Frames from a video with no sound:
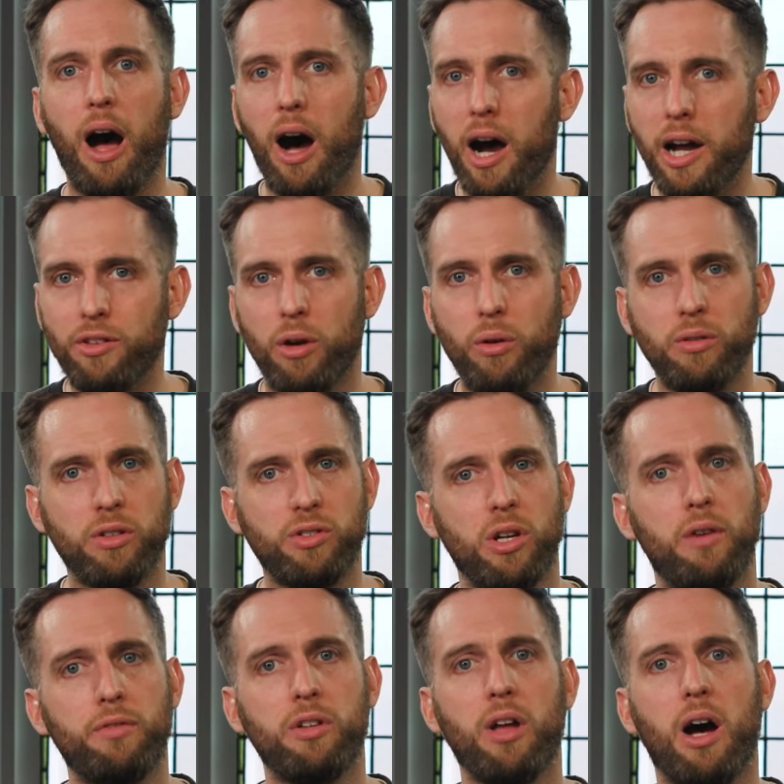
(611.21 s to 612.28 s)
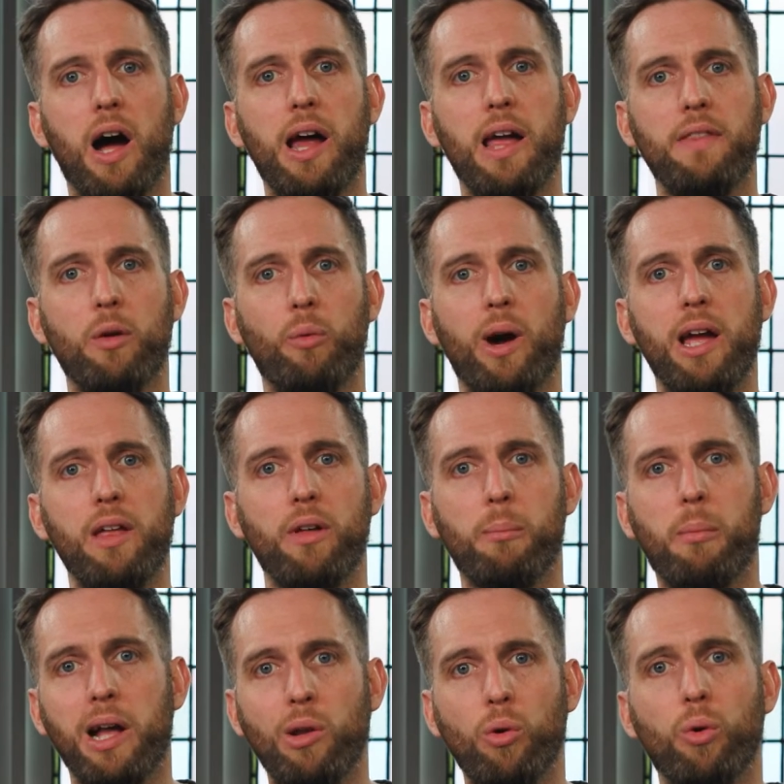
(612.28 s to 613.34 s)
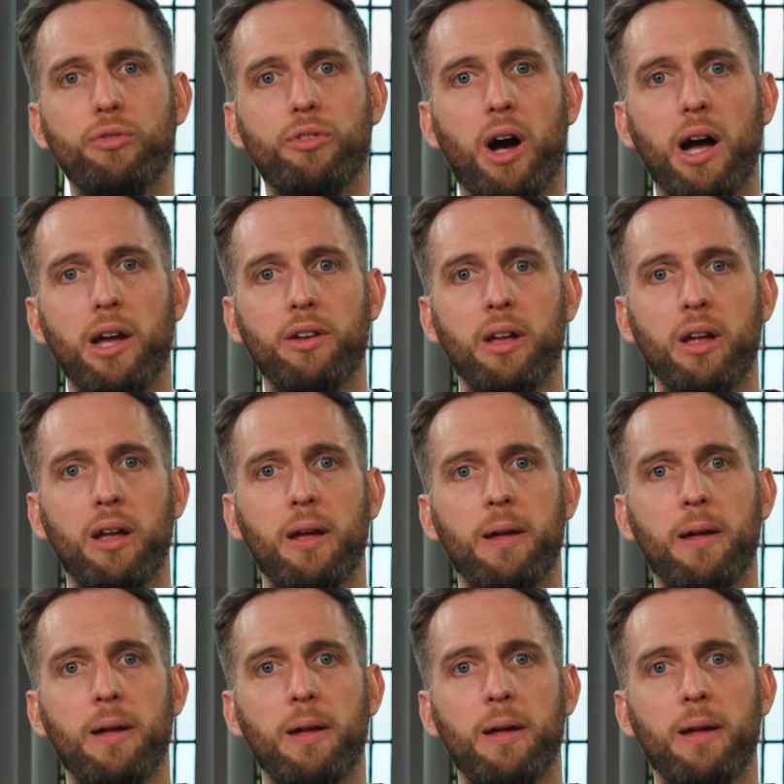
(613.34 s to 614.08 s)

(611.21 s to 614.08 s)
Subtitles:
I don't deserve to die in the way that my Lord died.